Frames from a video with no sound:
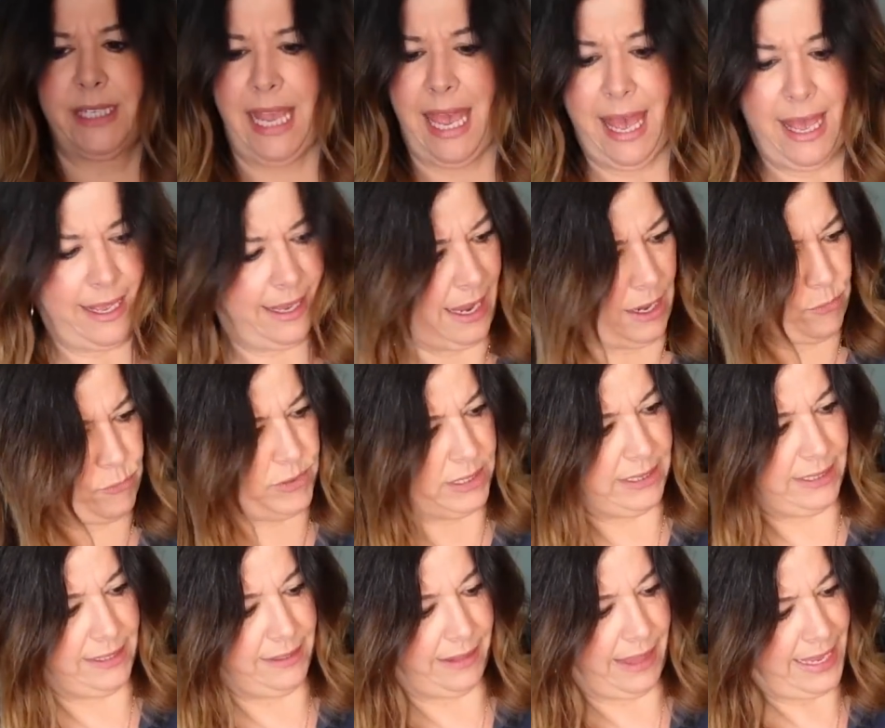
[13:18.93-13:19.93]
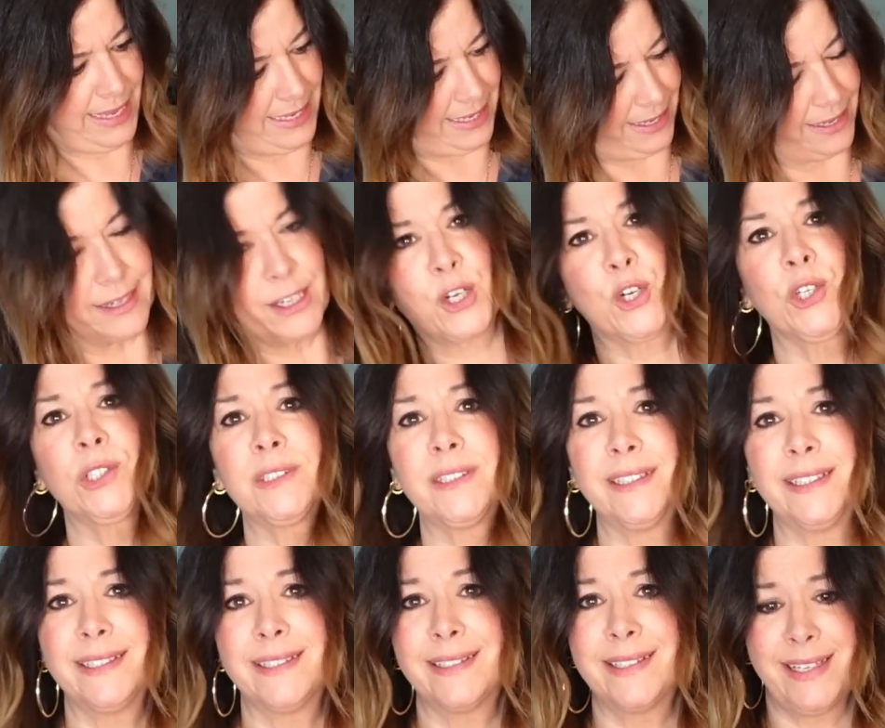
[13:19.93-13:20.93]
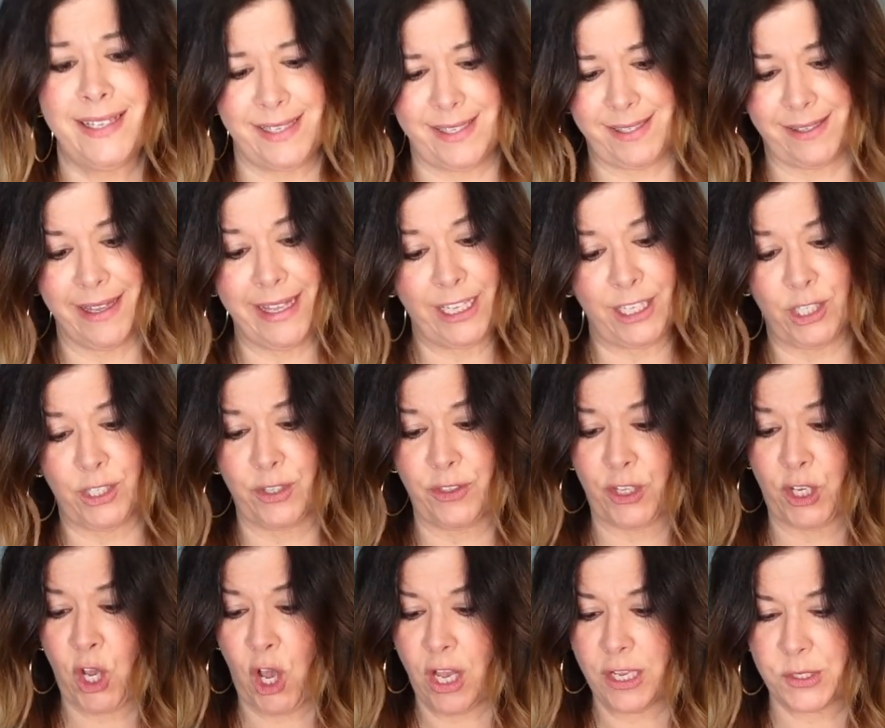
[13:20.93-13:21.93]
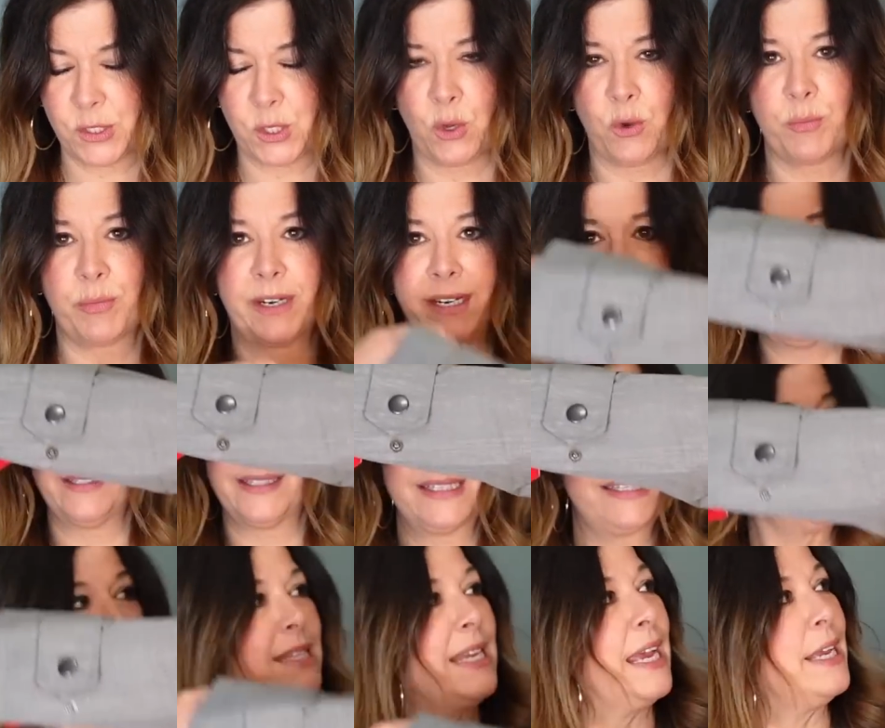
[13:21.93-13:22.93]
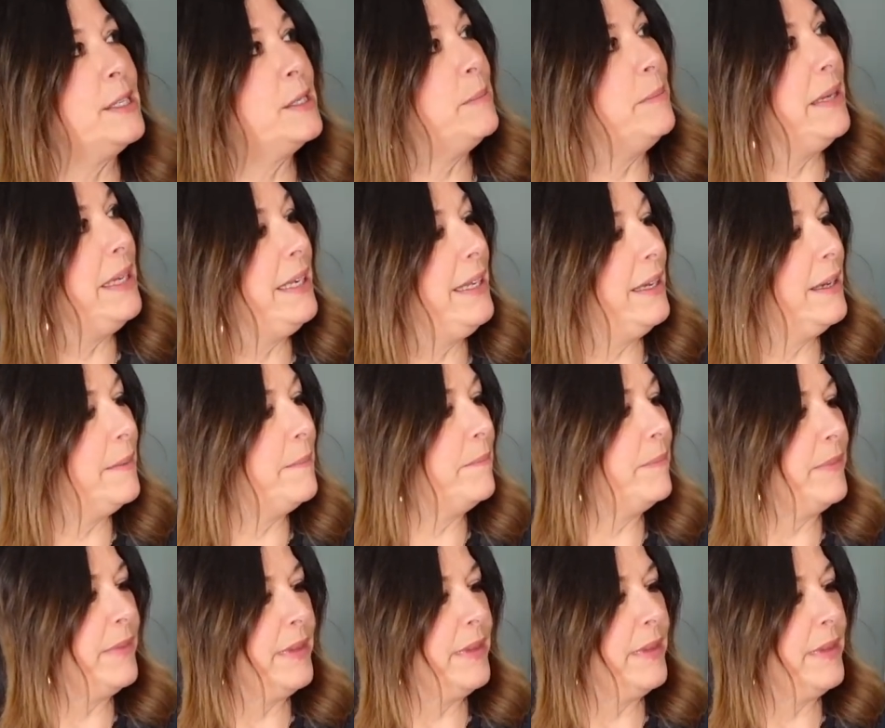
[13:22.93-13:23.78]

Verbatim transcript: tag. I really like it. Kirkland is like the Costco brand. It's a size medium.